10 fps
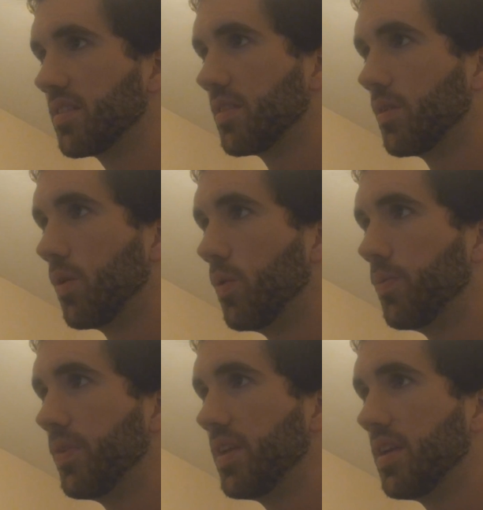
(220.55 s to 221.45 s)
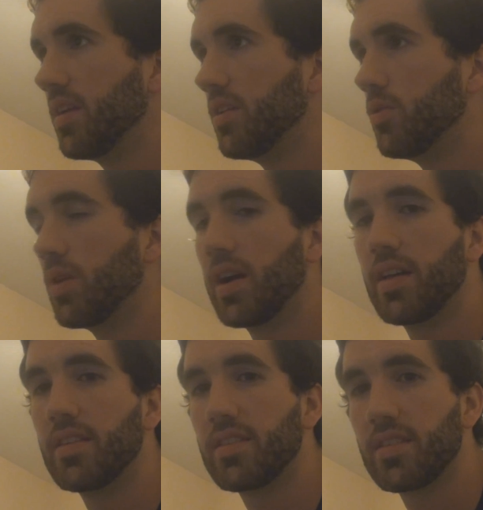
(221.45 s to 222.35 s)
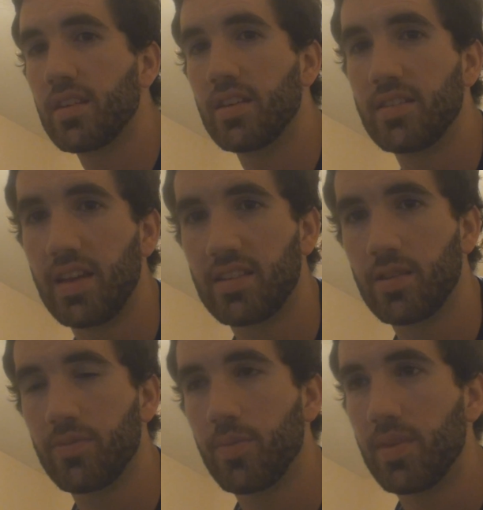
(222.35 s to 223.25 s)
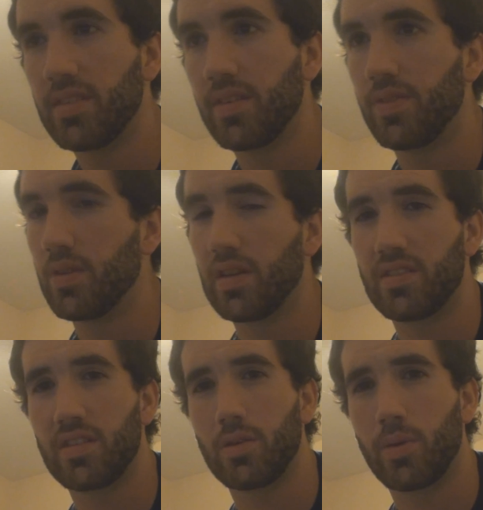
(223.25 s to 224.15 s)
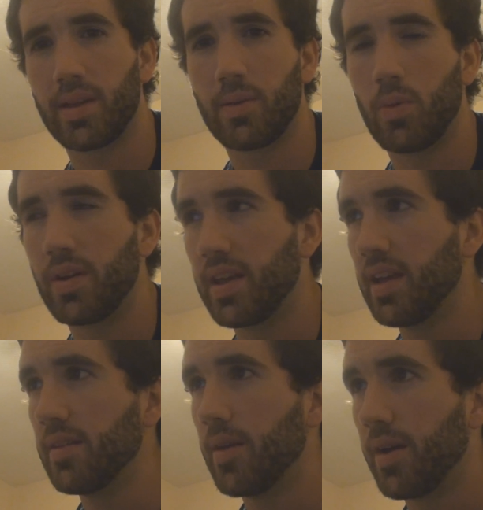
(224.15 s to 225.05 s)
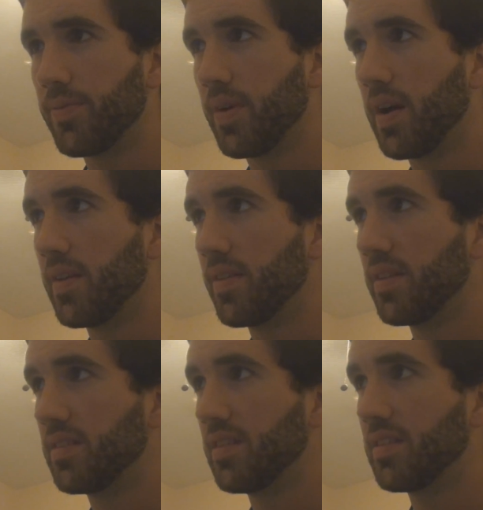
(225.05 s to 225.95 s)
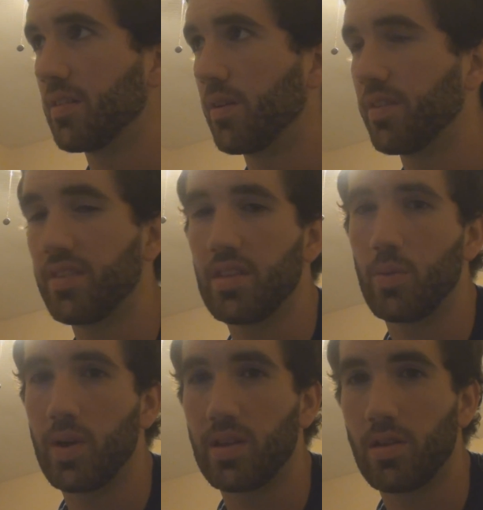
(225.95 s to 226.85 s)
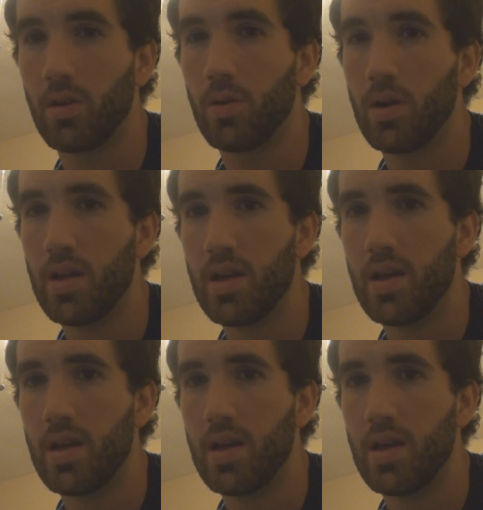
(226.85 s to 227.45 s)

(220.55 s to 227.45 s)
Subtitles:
So hopefully you guys could take something from this. If you guys just don't want to get one hit, I find this is honestly the way to go.